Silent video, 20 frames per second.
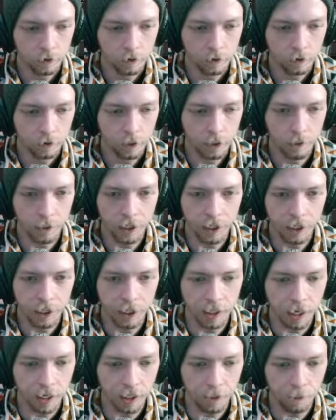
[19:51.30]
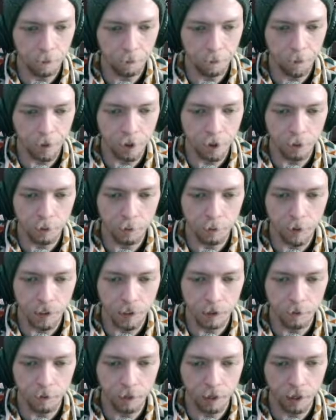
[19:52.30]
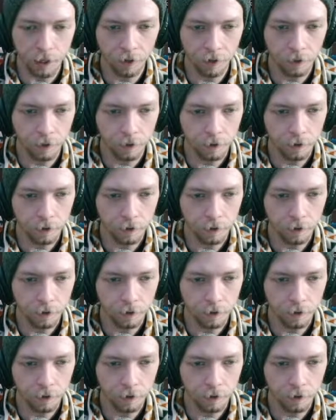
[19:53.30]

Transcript: So we can just kind of puzzle piece them together.